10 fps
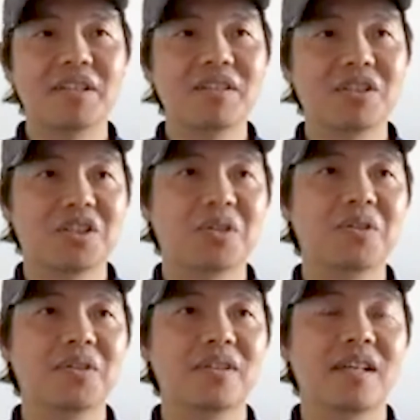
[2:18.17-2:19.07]
or
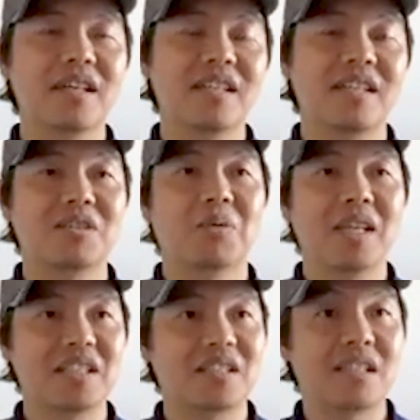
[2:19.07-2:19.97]
so, that's when
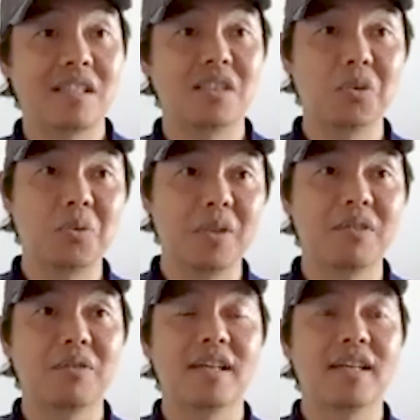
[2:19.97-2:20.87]
I started
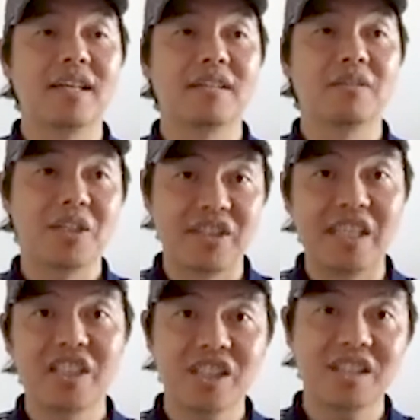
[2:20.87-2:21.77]
doing
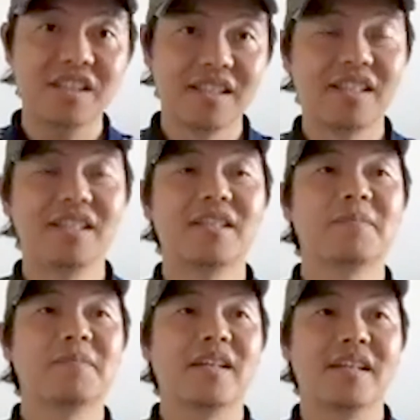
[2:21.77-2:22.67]
residential.
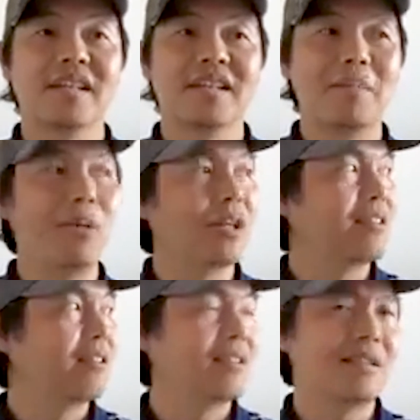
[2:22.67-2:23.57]
I
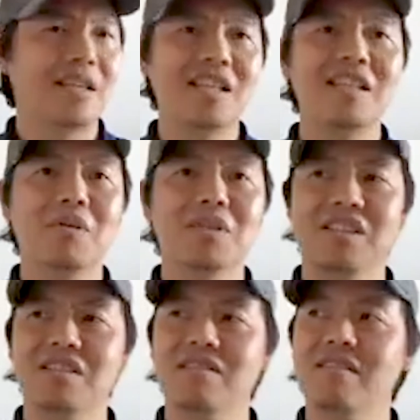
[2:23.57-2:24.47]
think that was
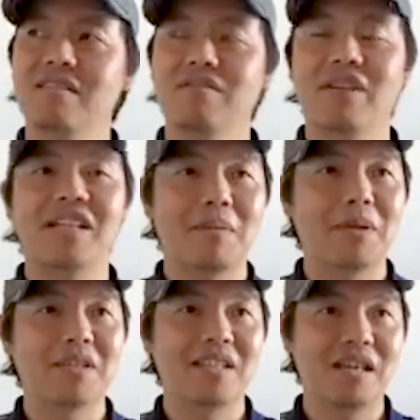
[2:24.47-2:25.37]
just right
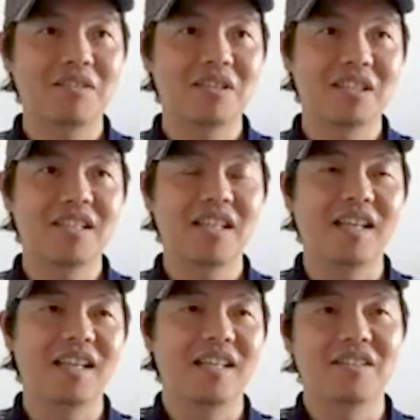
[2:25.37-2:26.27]
about the downturn.
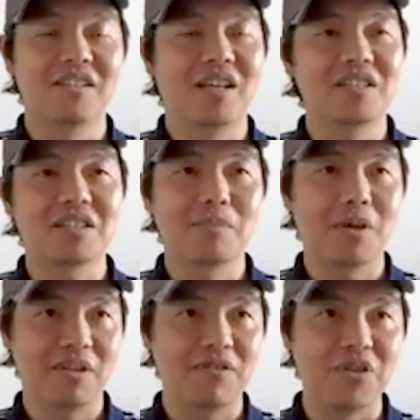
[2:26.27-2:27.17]
And, I just
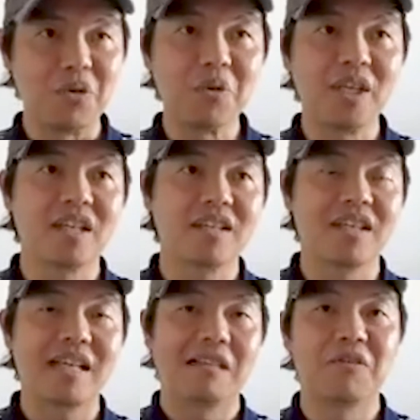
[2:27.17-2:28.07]
bought a few here
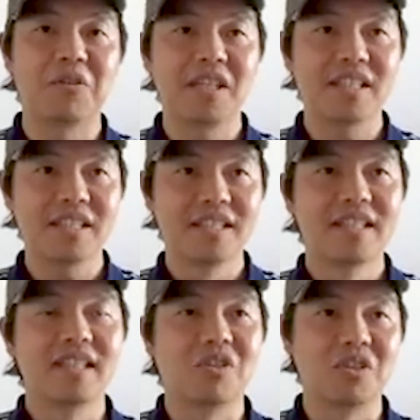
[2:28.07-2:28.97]
in California,
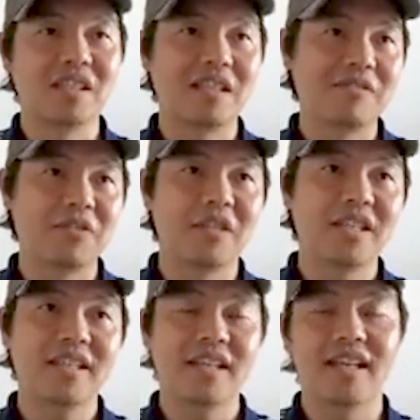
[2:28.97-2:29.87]
Northern
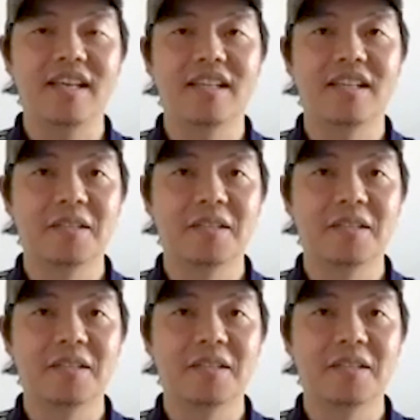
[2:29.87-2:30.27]
California, and